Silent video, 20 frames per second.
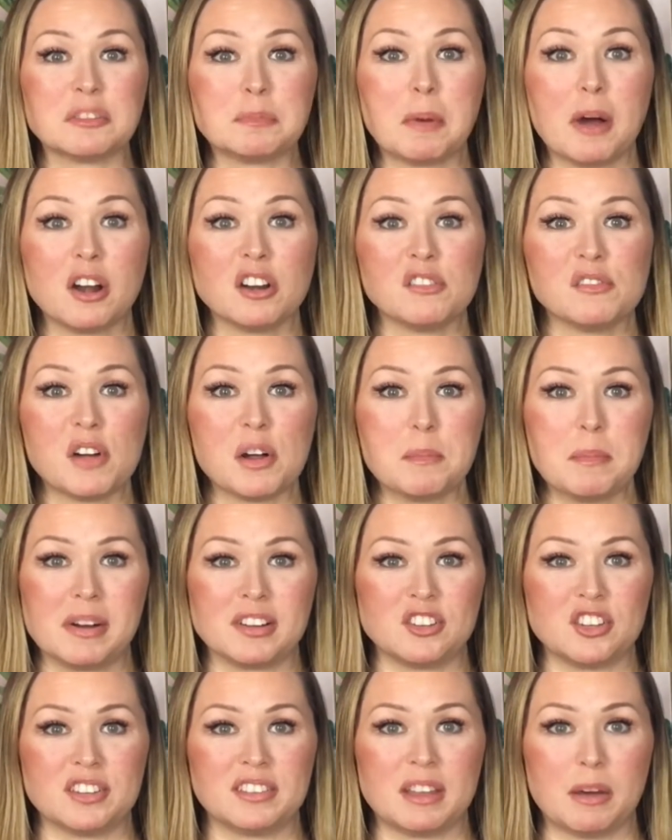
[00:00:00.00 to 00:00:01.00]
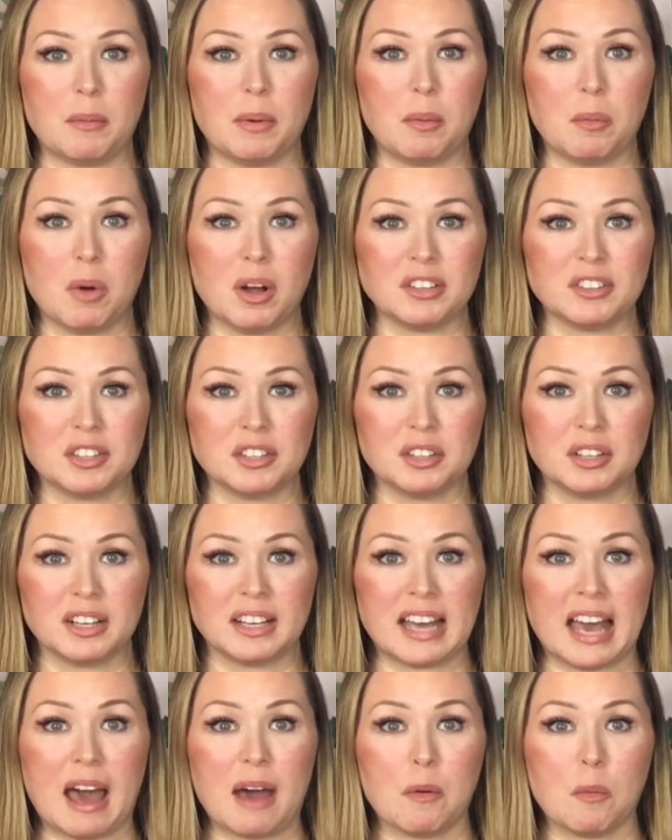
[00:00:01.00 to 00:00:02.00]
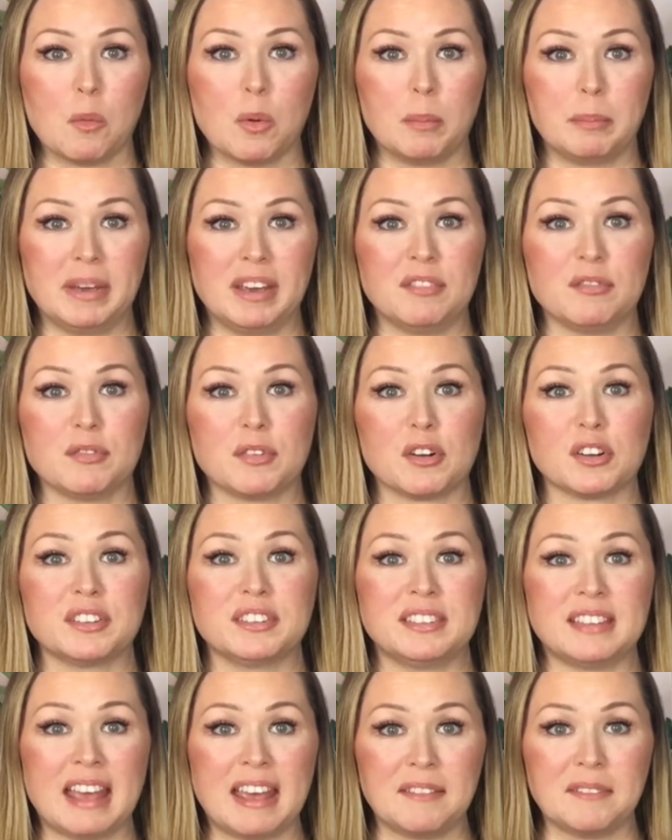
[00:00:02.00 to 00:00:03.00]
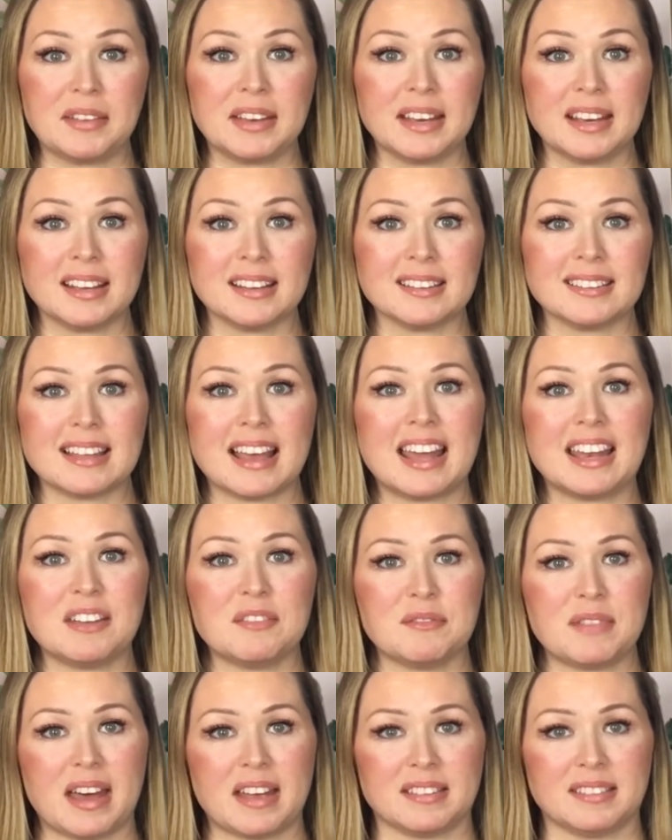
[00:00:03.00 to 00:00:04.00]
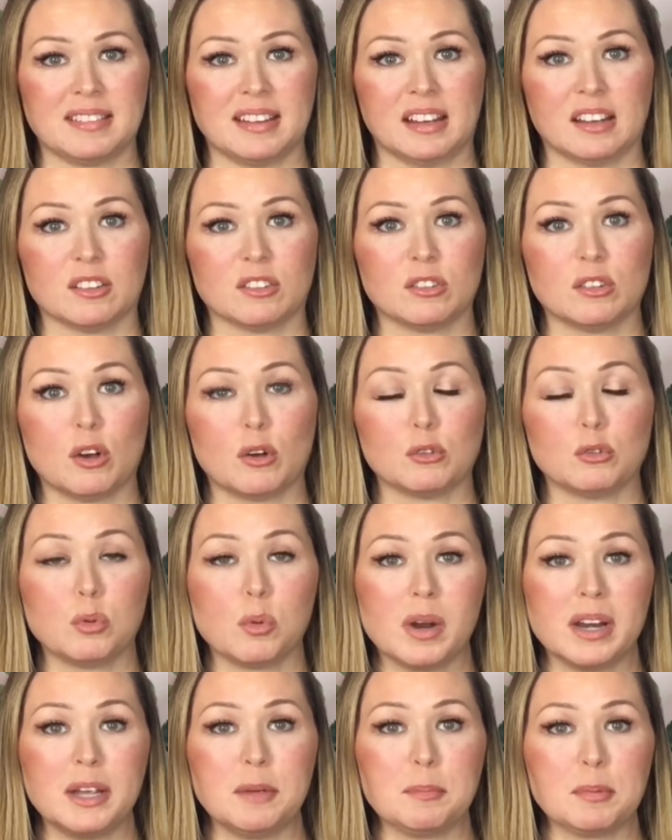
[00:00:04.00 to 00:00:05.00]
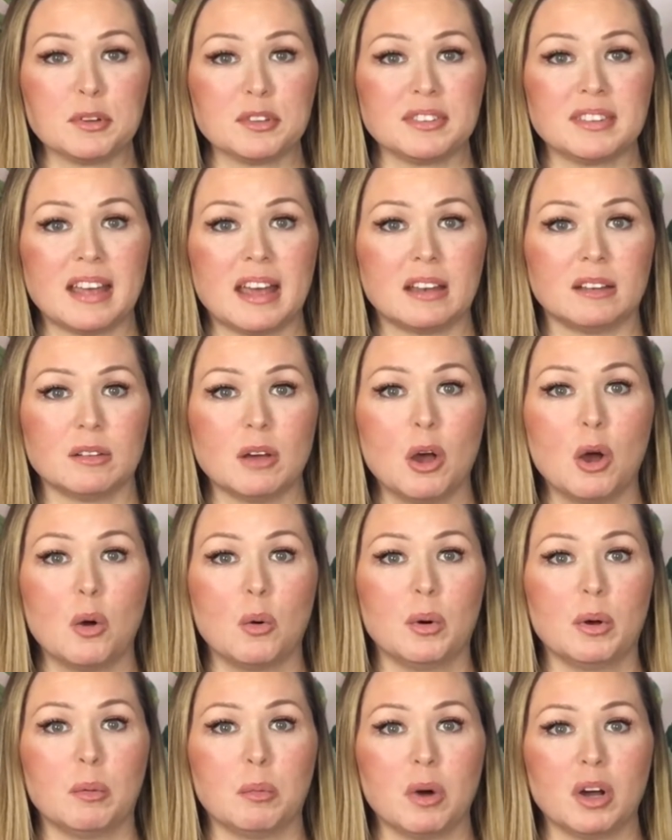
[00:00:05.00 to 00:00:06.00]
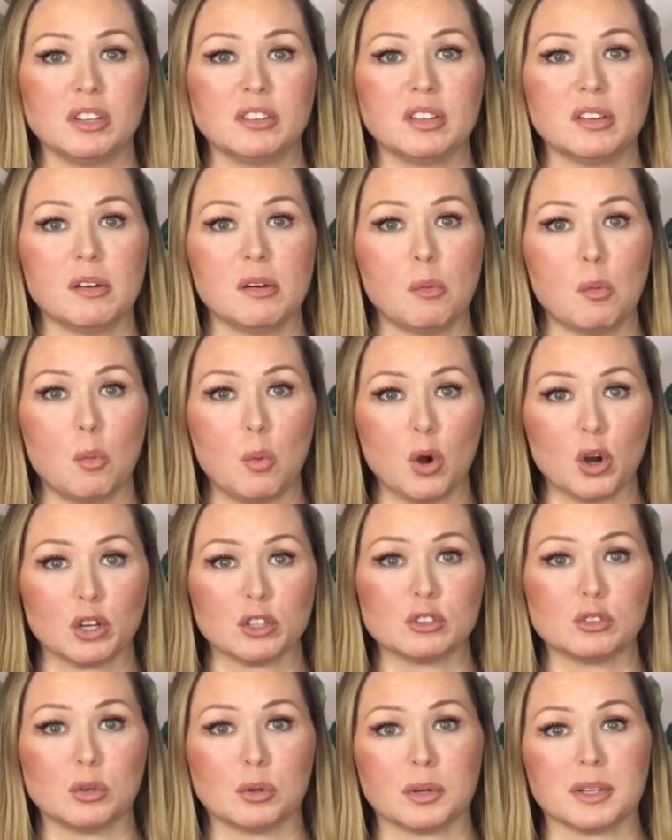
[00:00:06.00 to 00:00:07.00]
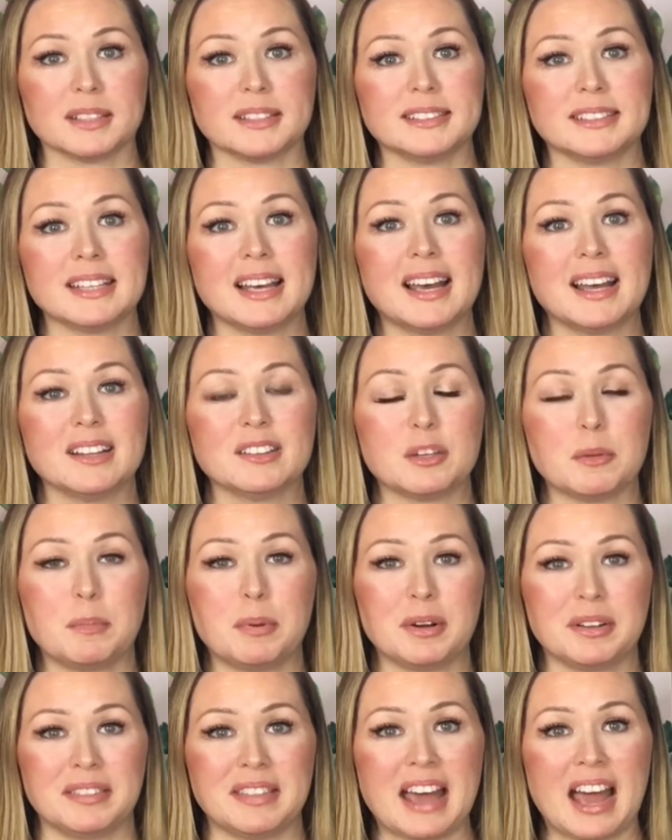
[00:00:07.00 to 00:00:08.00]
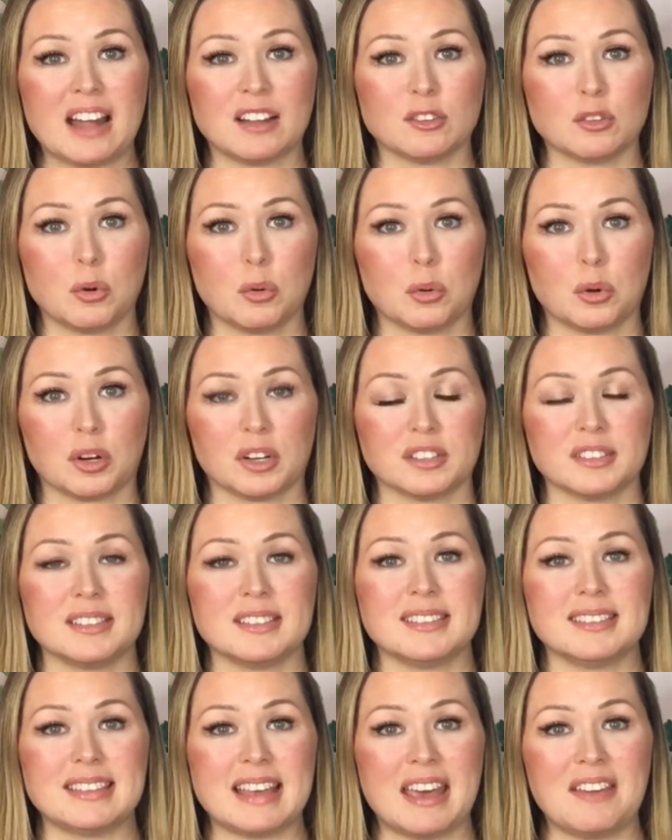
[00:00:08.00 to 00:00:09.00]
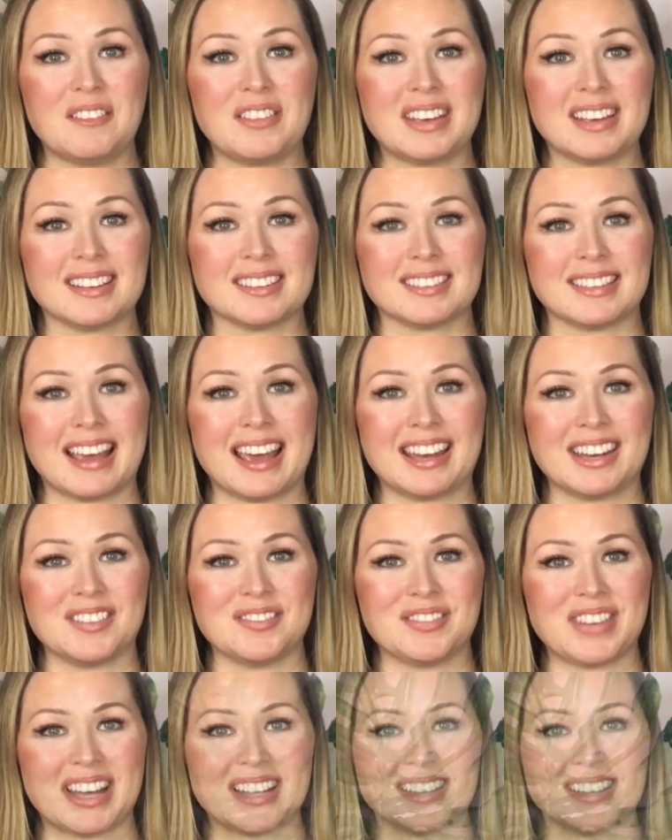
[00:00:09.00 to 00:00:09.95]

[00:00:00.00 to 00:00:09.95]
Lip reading: part of our budget that we want to look at will be for savings and investing. So 20% we want to work towards to put that towards savings and investing.